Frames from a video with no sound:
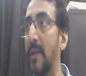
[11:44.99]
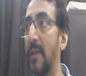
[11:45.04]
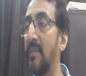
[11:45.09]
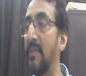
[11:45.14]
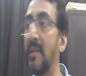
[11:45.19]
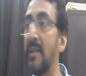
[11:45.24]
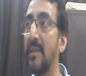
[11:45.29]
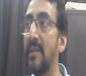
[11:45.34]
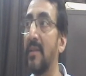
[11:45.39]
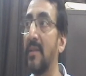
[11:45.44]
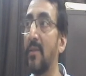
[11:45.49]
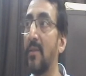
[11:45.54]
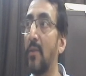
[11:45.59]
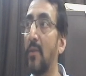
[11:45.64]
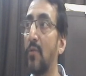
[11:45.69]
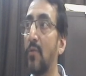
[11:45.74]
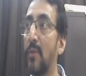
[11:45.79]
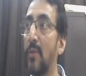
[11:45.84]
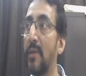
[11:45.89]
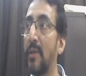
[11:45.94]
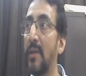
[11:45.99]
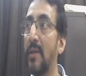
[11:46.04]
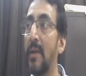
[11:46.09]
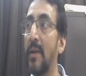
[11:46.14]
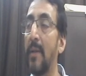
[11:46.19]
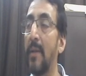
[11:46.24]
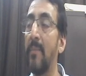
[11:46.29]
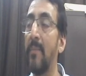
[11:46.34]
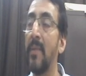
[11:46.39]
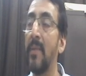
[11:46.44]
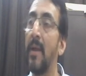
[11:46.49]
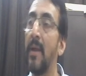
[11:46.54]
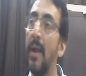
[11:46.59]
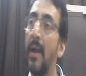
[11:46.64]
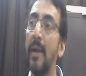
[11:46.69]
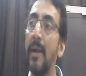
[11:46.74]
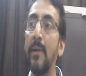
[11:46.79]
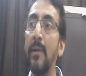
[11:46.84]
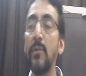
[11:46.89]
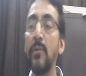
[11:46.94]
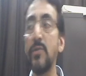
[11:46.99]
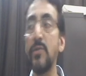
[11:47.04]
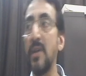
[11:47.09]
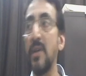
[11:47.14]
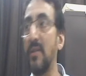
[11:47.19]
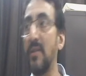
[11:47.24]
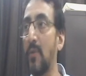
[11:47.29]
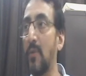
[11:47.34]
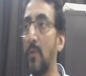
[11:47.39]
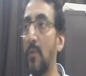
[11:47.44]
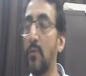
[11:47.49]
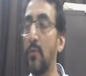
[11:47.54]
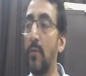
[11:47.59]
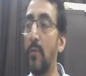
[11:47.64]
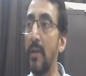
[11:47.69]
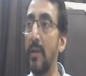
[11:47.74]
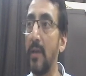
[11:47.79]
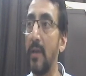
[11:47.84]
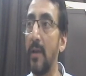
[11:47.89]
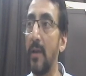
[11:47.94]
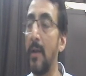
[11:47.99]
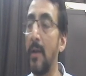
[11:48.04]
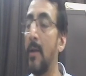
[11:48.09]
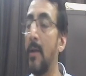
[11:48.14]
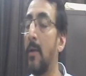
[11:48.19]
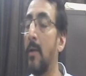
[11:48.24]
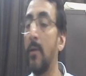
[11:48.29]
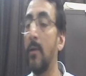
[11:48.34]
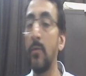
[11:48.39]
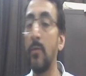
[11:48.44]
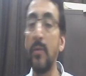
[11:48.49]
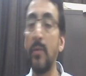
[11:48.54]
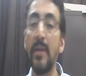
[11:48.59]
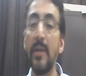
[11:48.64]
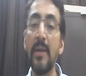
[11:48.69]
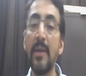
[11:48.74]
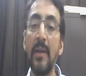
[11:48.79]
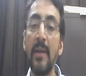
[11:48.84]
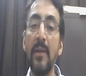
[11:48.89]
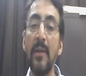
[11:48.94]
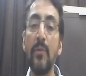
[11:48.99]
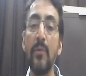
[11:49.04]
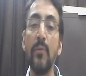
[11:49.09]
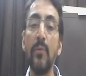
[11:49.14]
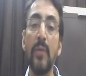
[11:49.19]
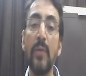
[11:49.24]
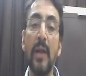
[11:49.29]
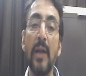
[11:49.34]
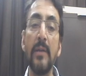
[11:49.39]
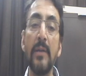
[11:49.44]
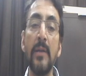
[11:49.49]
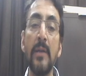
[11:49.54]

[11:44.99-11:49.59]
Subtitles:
Snigdha is also Vatahara and Ushna is also Vatahara. So that can do that.